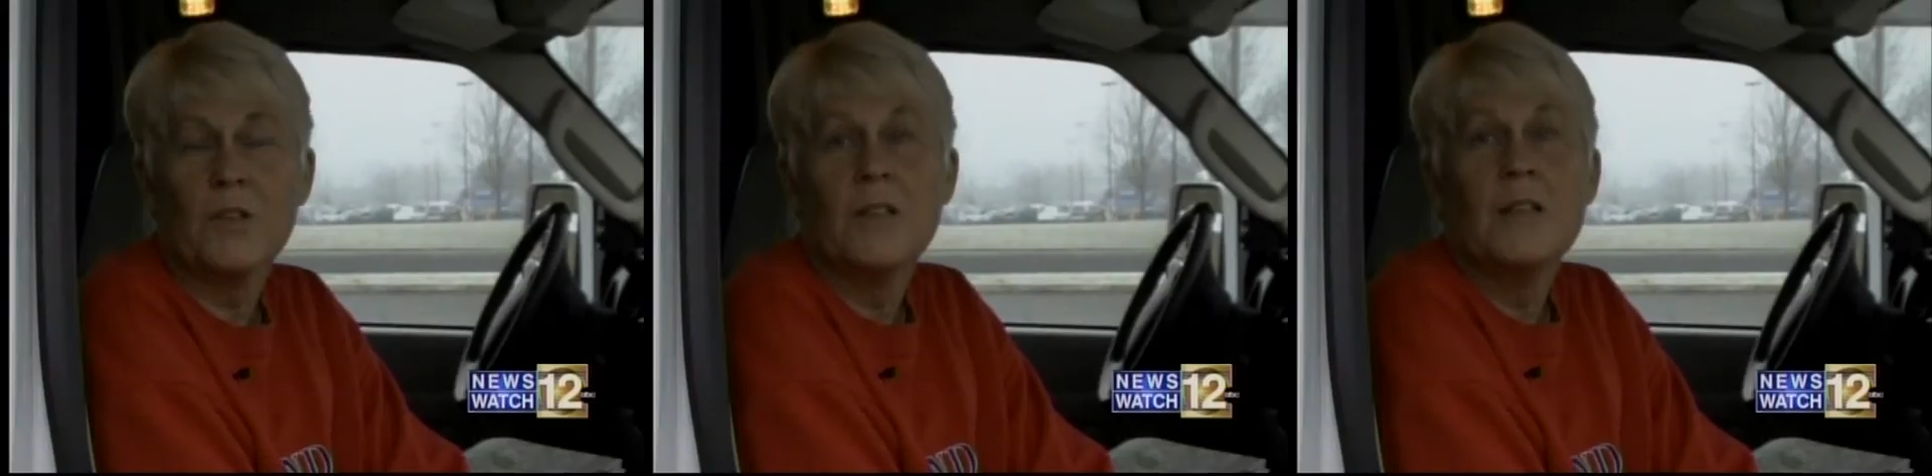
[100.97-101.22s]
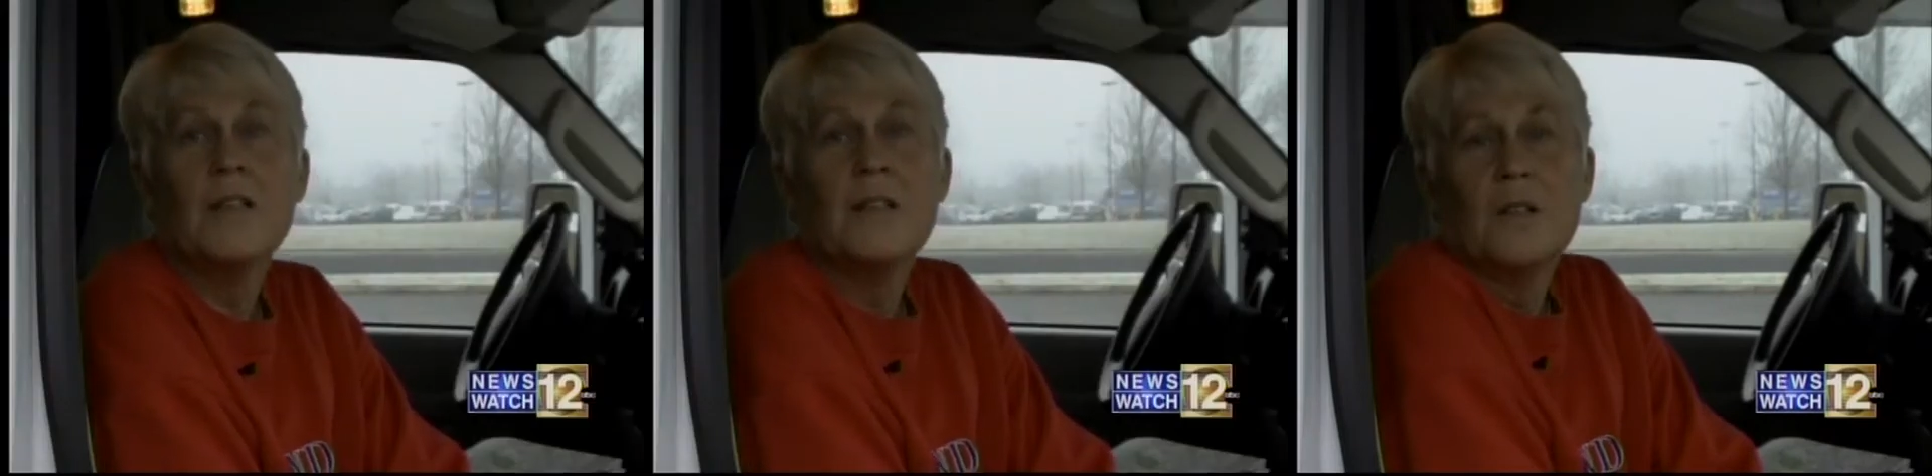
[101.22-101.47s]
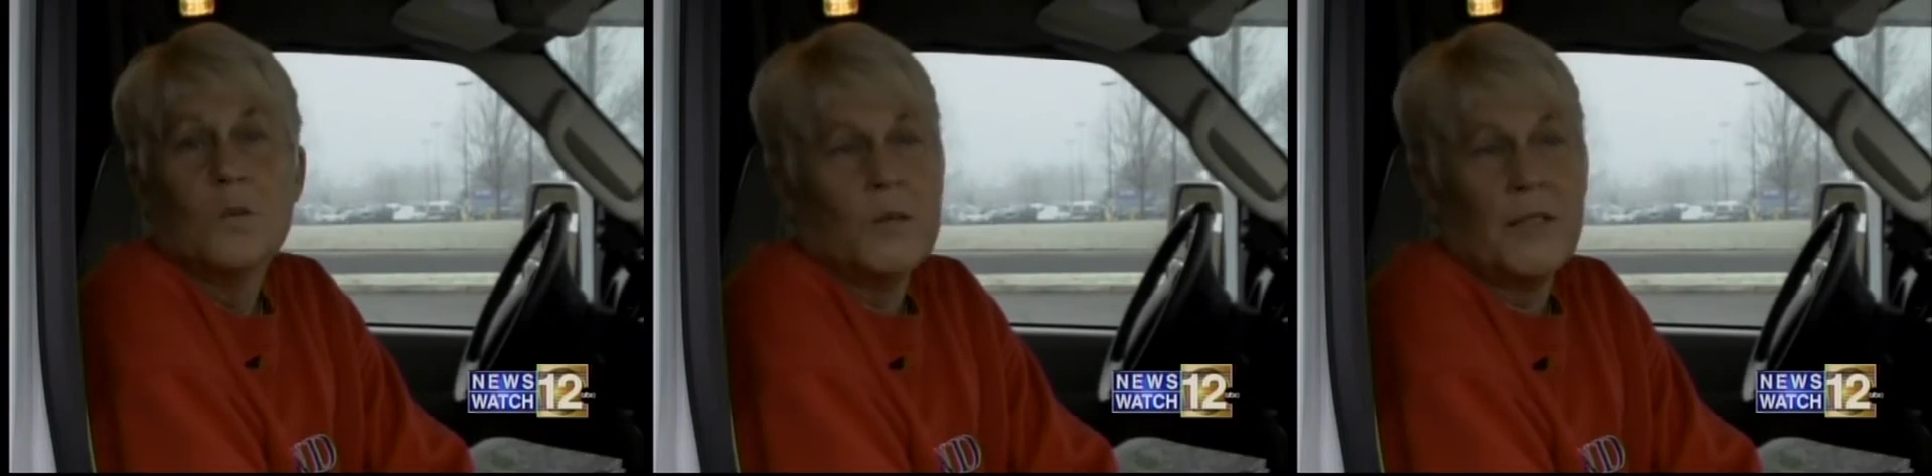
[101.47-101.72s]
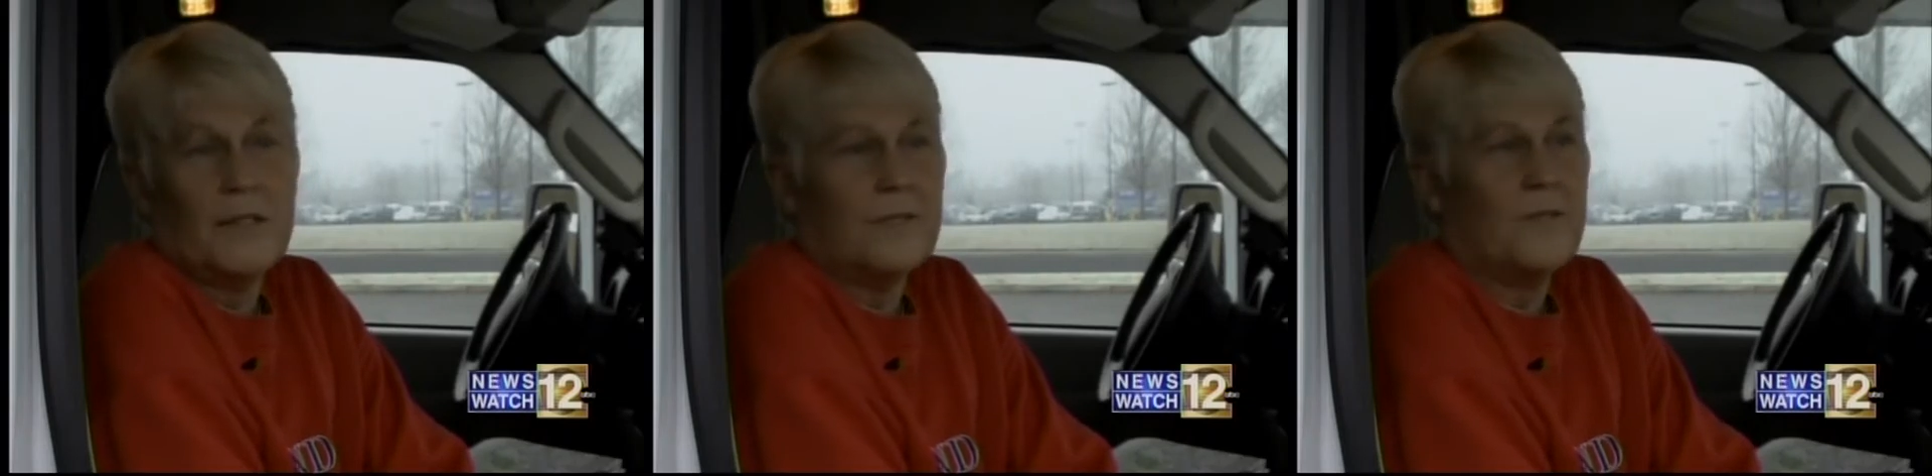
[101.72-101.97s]
so
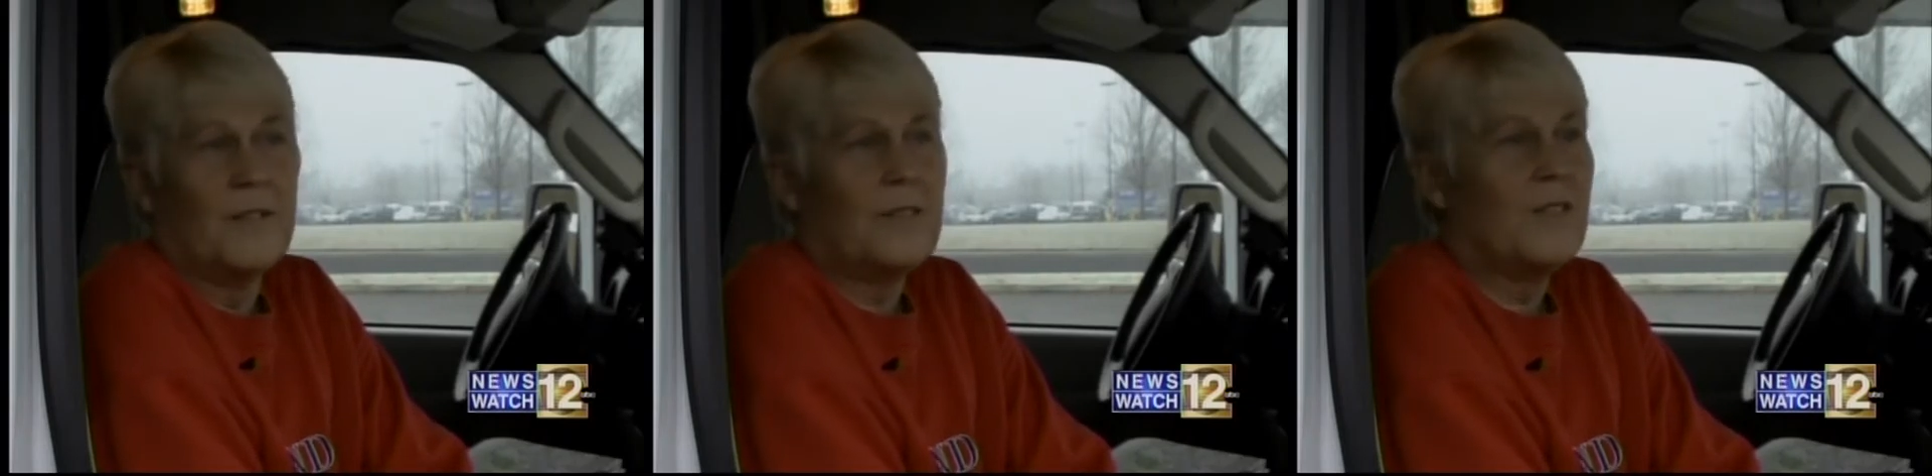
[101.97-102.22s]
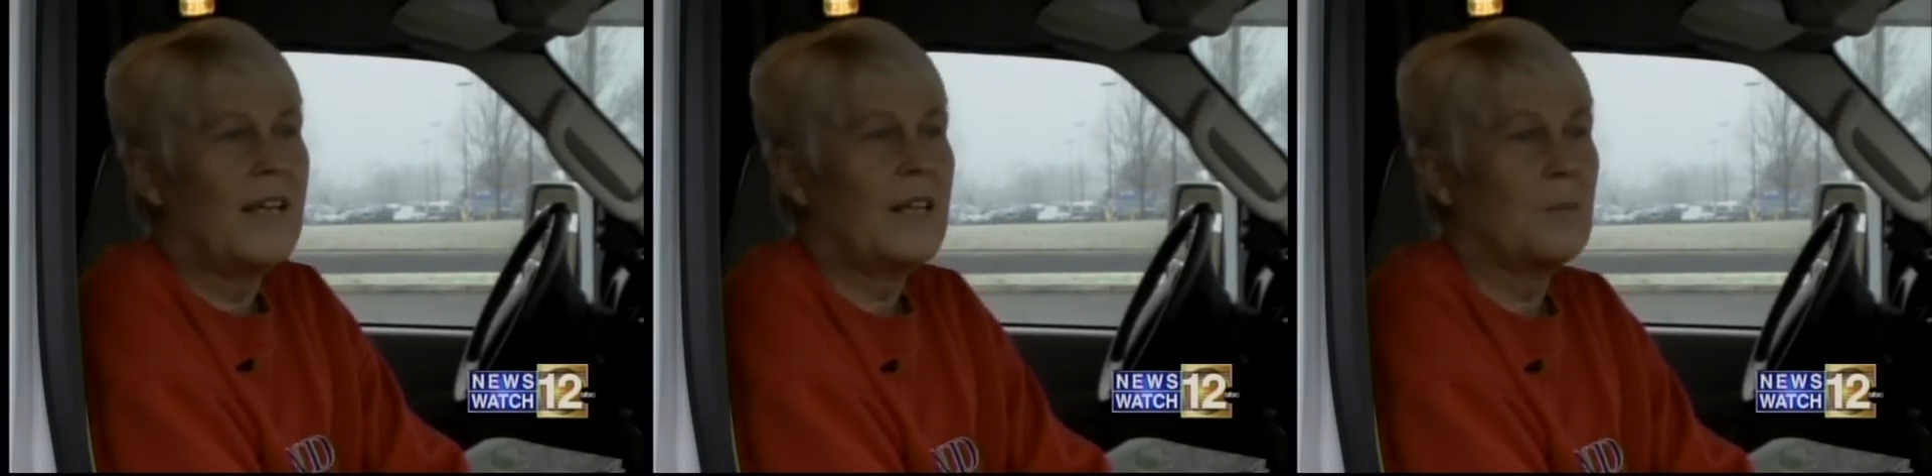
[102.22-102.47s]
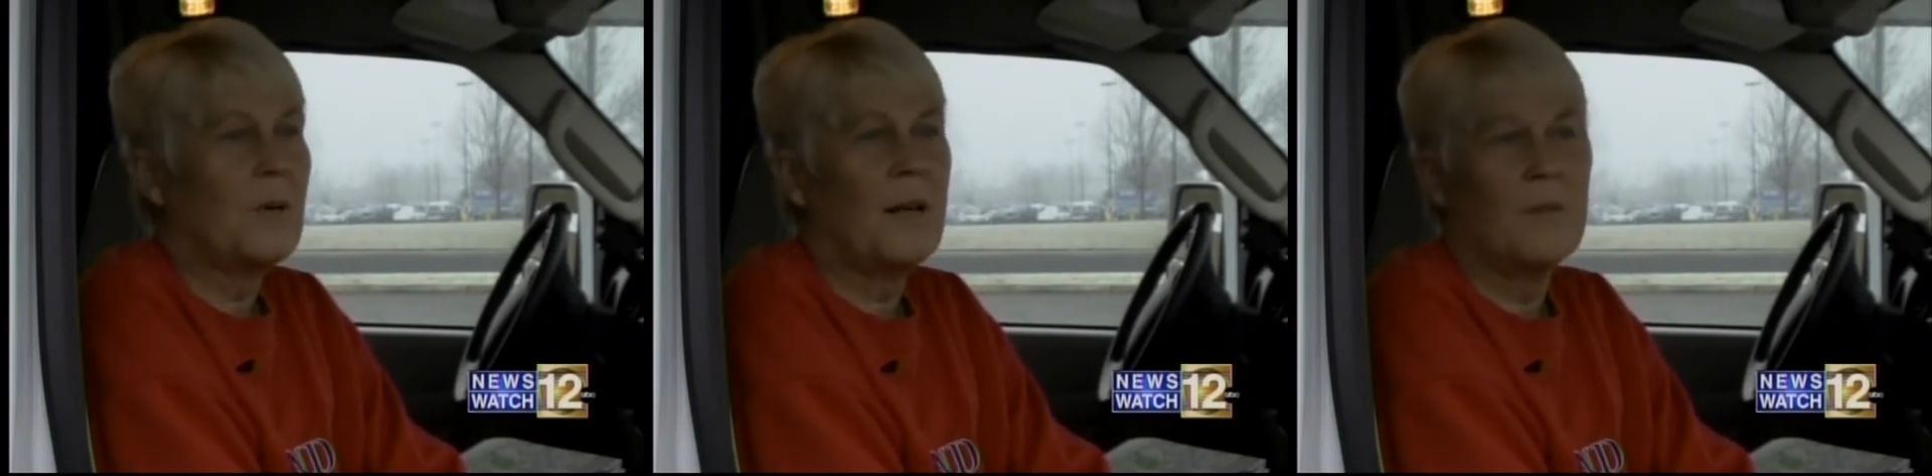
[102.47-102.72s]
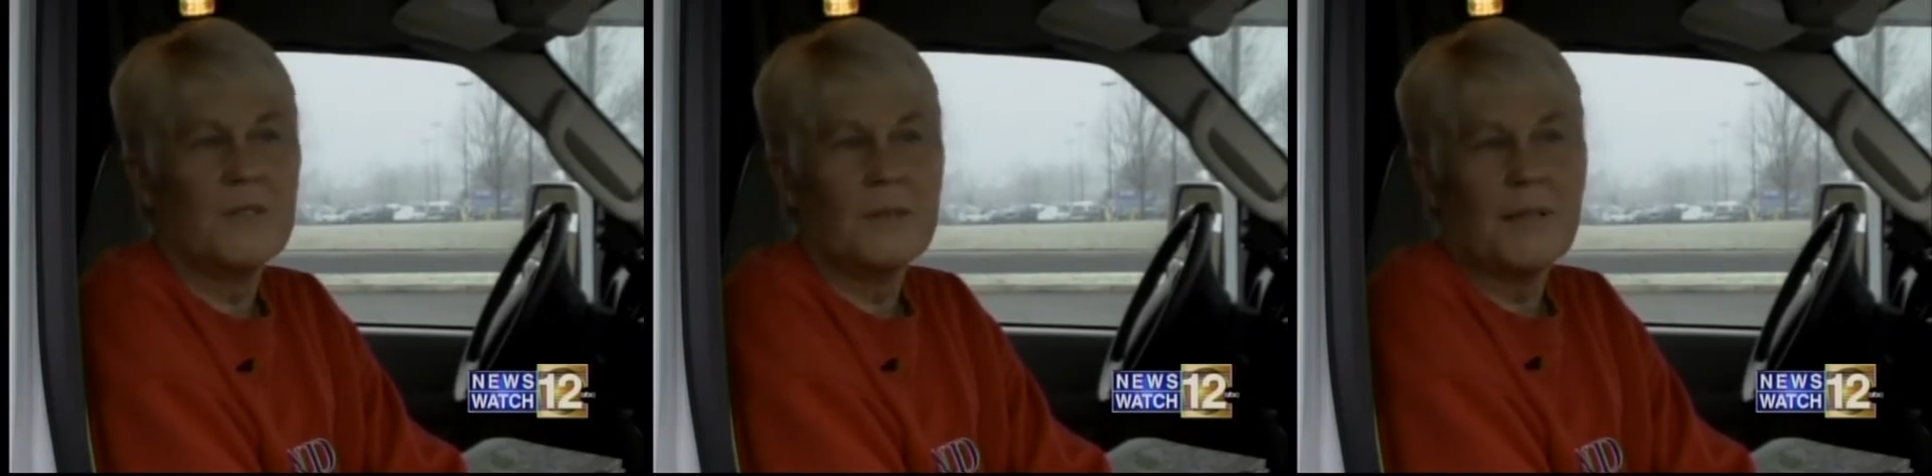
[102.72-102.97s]
we've never had a problem.